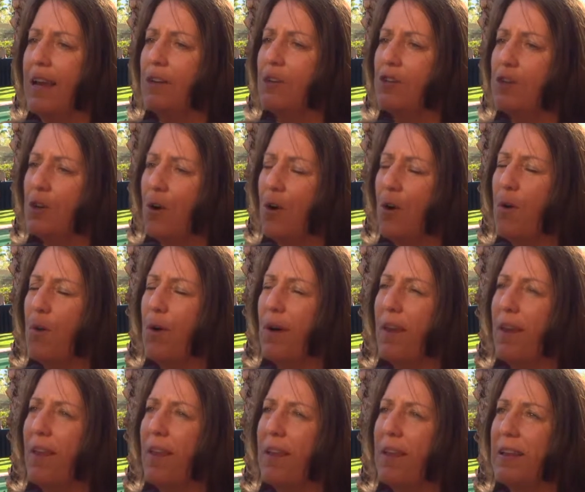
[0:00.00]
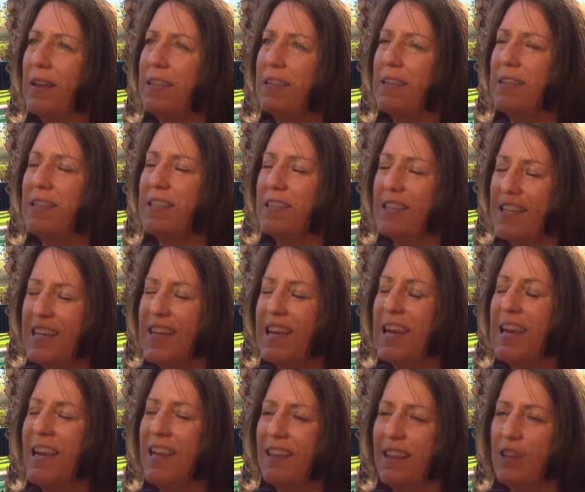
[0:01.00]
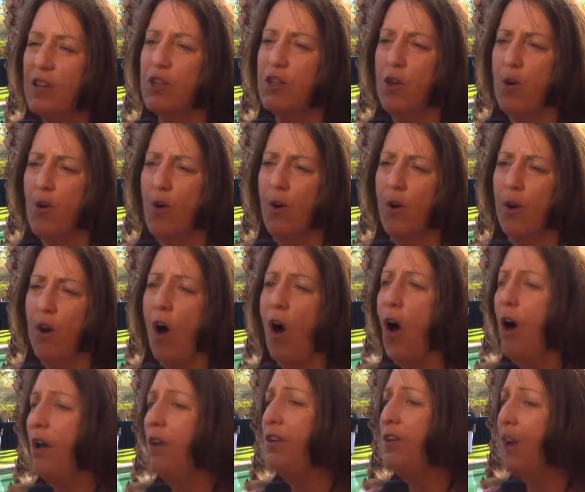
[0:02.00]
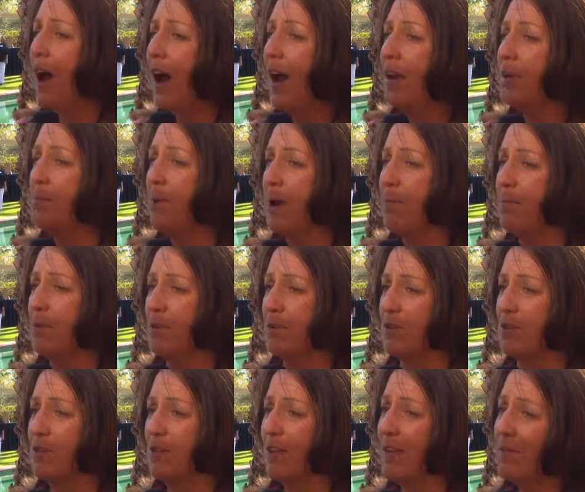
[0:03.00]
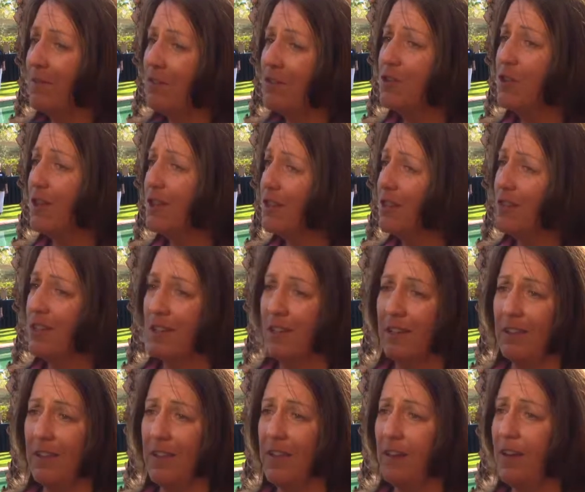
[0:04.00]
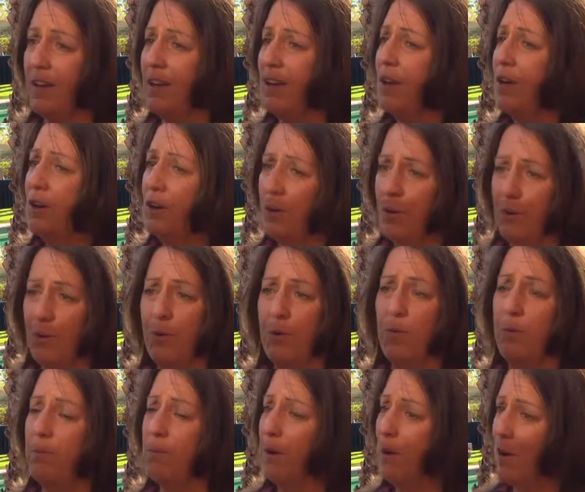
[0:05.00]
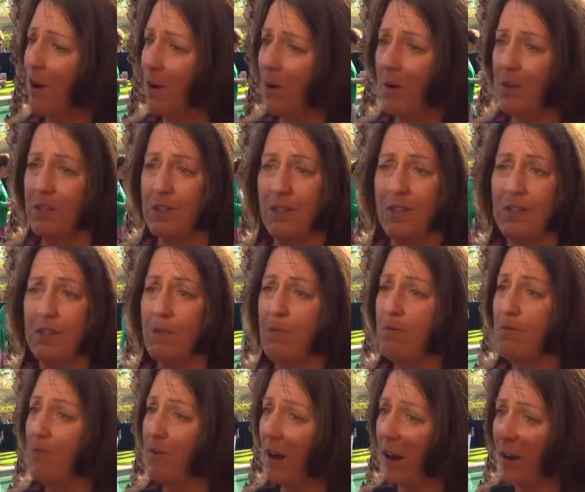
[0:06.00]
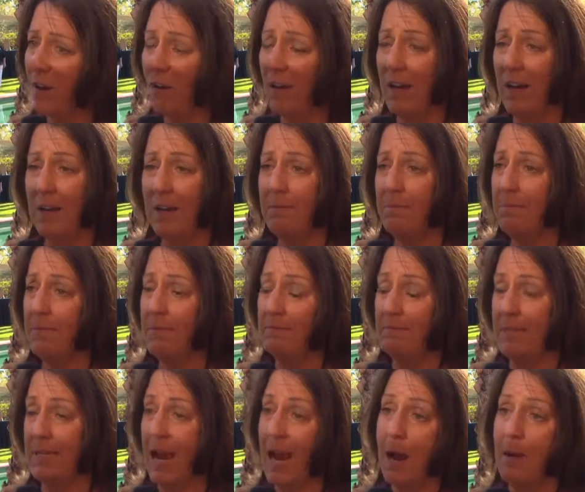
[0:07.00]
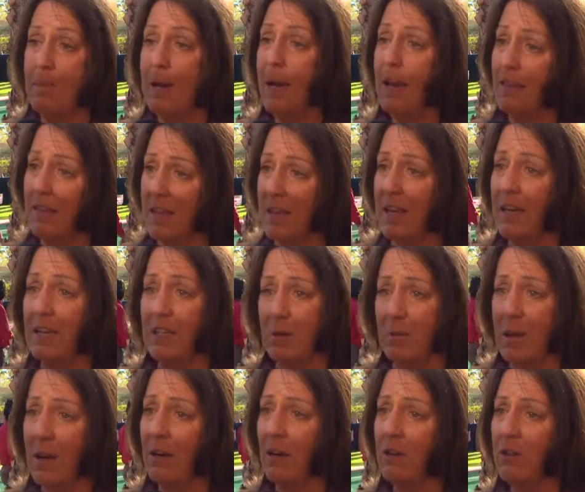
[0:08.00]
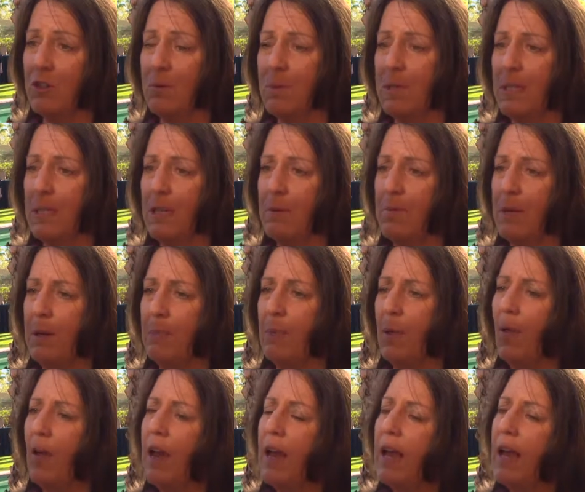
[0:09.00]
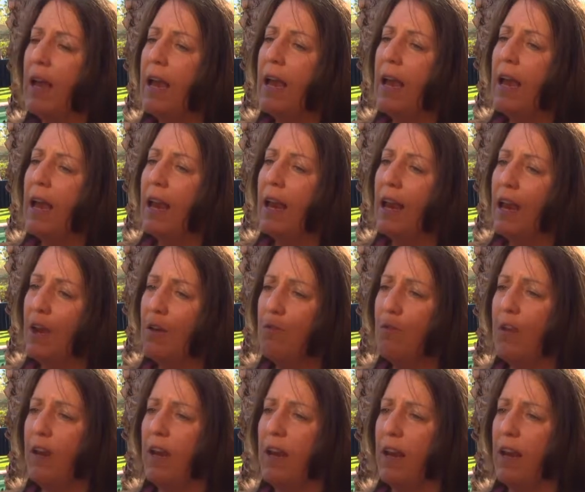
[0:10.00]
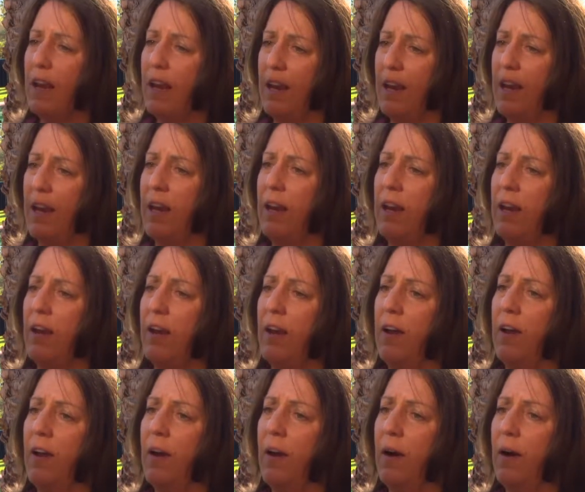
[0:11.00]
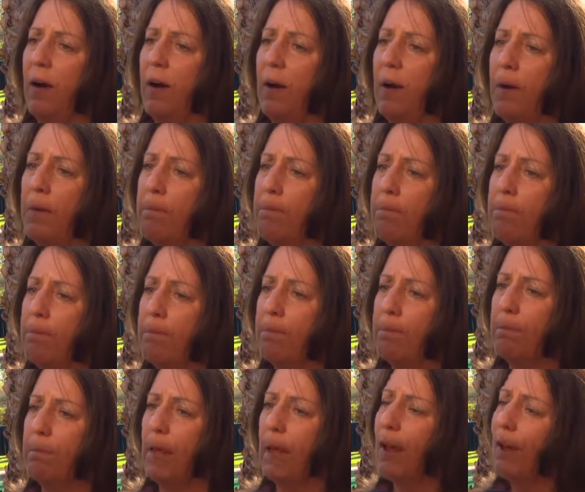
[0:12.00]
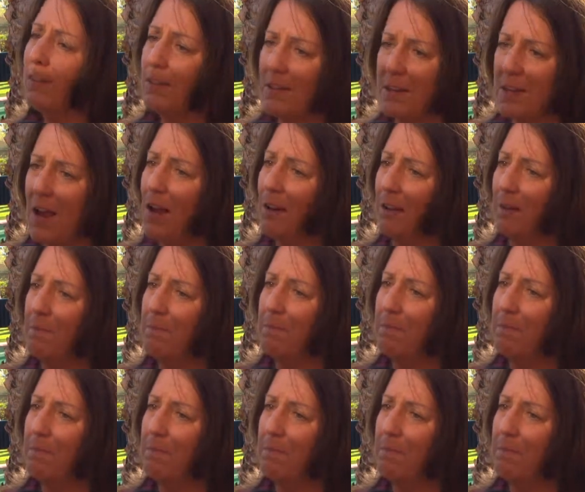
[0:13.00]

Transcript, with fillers: So to see this court, all nine members, even Justice Scalia, who we know has said some very damning things about LGBT people, even he um, held his tongue.